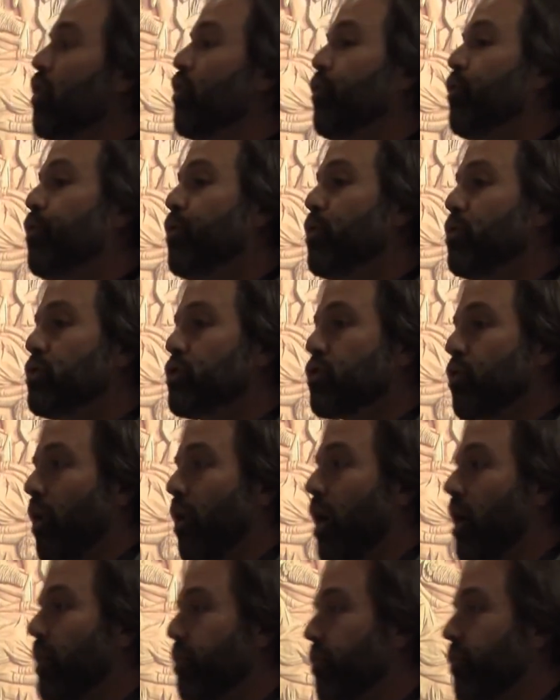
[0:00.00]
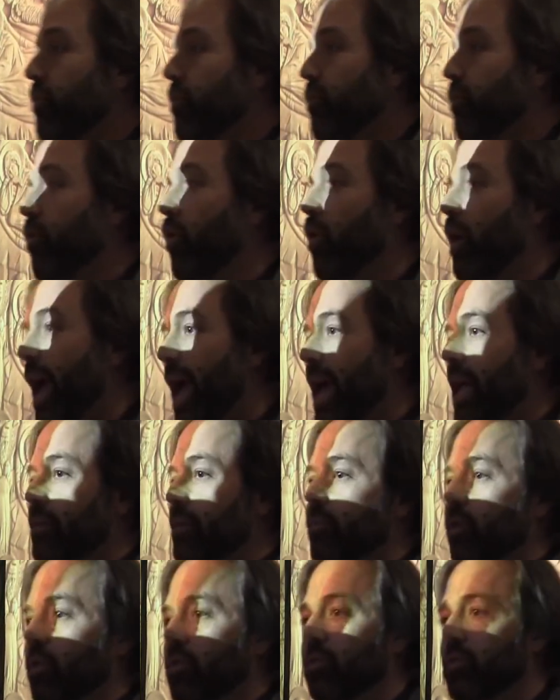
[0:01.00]
food trough for
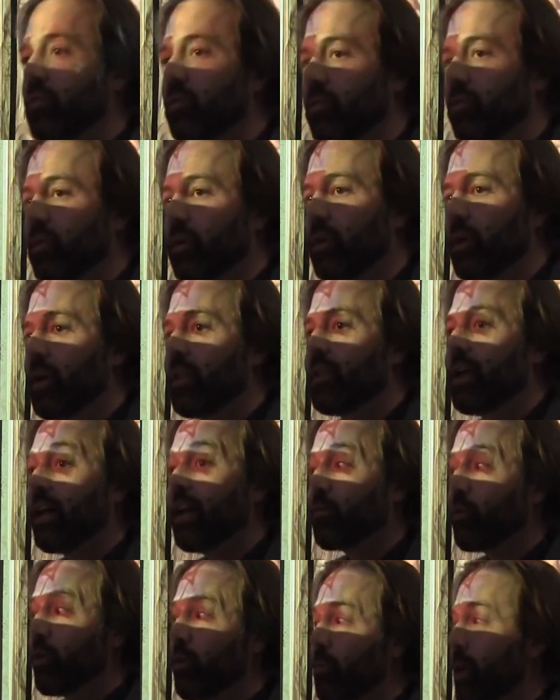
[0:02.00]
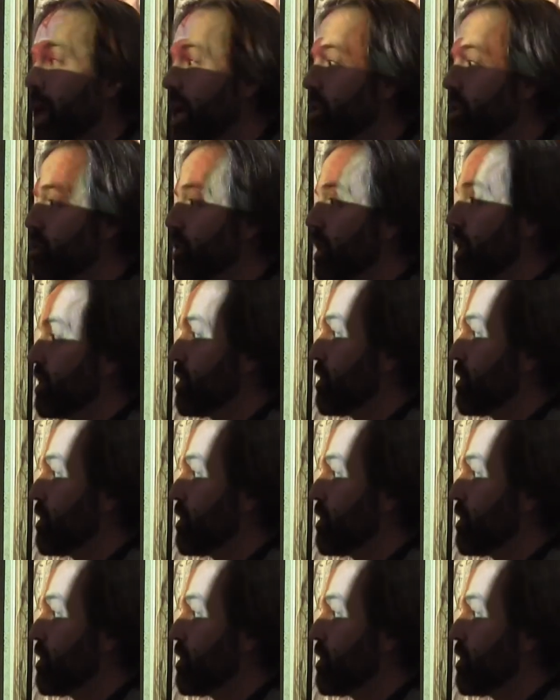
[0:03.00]
animals. That's what a manger is.